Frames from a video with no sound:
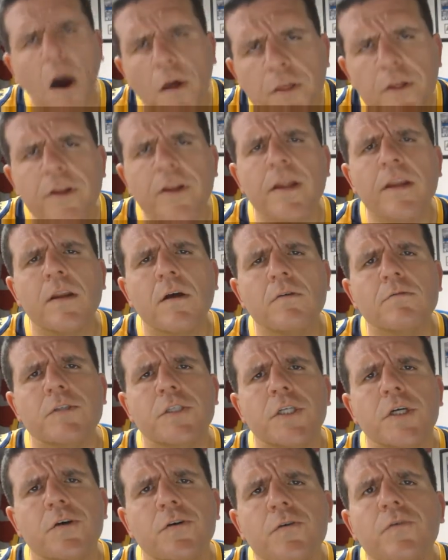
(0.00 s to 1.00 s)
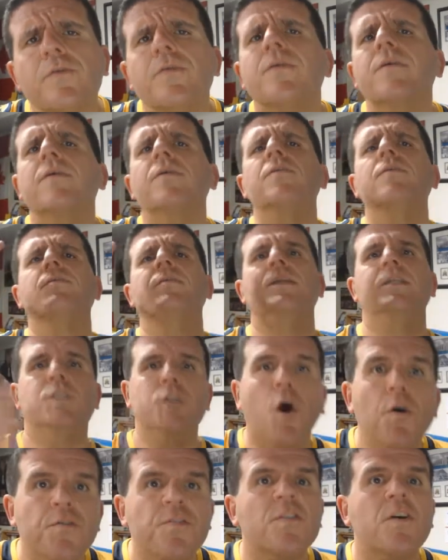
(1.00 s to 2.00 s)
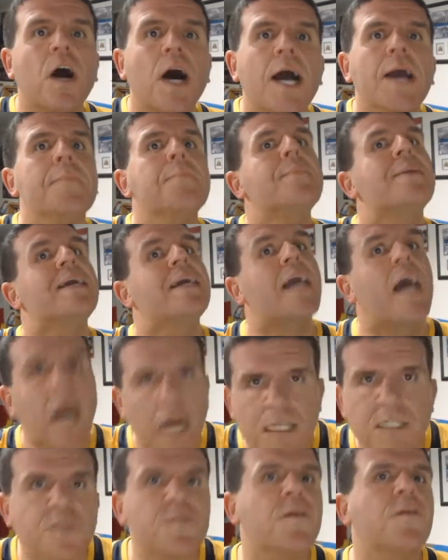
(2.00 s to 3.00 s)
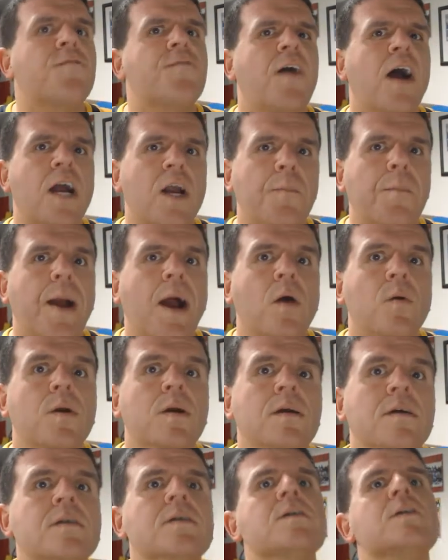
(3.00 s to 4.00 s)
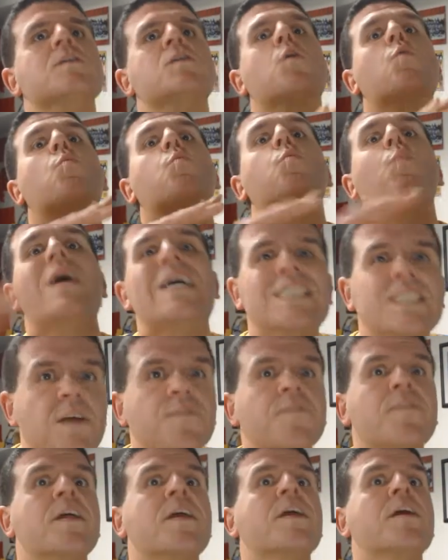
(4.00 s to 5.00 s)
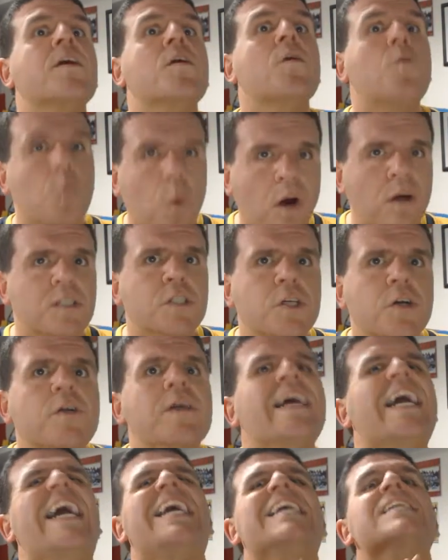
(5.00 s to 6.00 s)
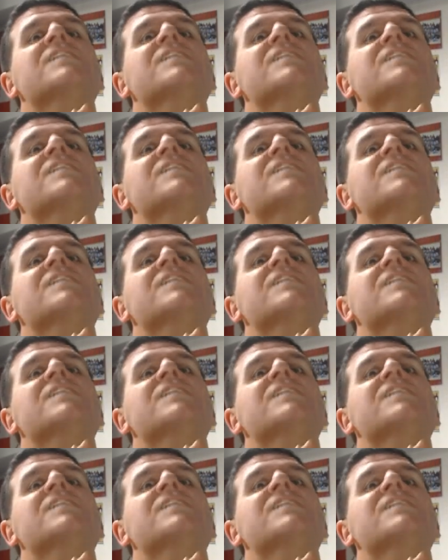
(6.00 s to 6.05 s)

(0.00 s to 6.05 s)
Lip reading: Other than those two, the Jofa line, because of their firepower, the rest of the roster